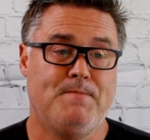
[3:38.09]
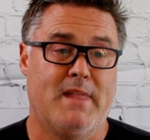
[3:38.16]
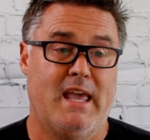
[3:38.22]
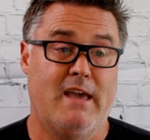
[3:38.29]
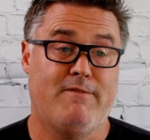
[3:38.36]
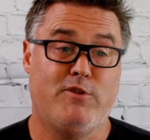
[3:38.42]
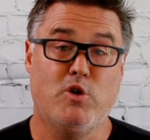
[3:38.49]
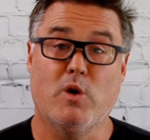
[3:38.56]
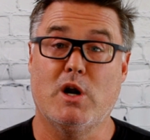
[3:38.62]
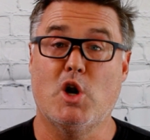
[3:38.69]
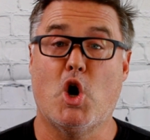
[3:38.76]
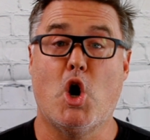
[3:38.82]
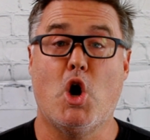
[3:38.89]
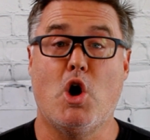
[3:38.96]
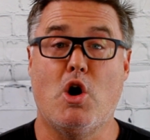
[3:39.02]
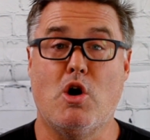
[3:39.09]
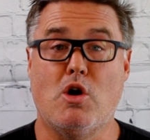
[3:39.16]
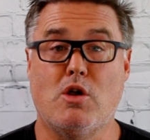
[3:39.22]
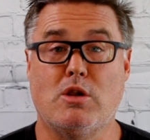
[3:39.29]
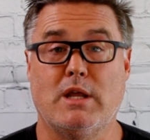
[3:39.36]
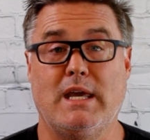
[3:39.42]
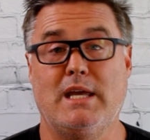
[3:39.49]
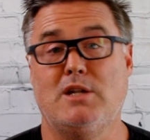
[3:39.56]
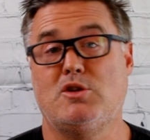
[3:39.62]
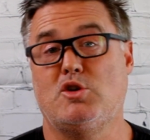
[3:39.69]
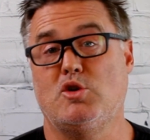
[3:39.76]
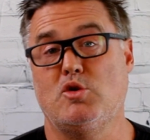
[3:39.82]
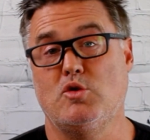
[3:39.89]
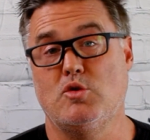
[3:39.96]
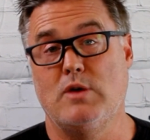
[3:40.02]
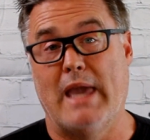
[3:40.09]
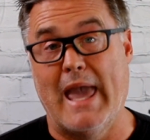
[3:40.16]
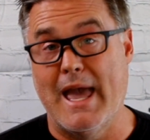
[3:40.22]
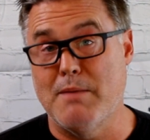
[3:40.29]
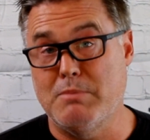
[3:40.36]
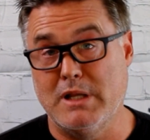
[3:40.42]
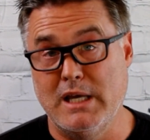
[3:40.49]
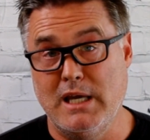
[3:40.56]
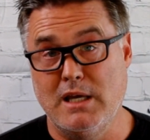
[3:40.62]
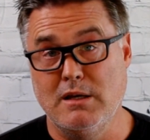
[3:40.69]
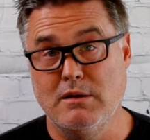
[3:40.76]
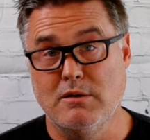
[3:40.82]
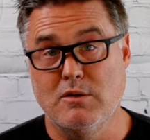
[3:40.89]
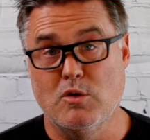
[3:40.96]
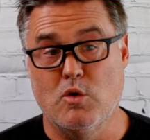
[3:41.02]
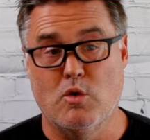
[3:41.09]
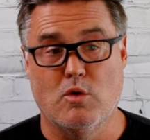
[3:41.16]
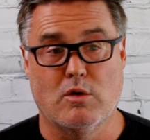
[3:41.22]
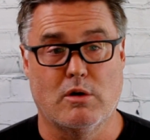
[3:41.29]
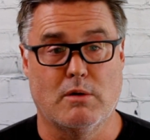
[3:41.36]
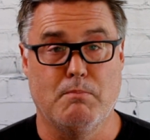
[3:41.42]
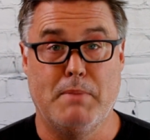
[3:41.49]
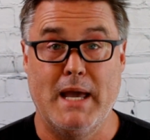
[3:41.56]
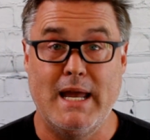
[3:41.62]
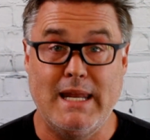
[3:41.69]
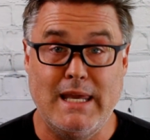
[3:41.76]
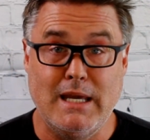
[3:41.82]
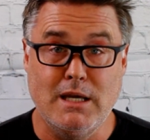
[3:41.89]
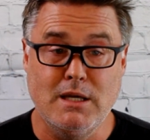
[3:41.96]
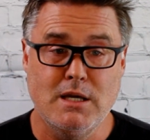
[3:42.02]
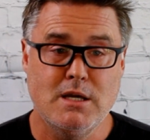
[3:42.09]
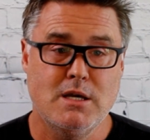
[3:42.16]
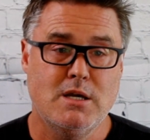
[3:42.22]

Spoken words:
If you're at all into gambling or betting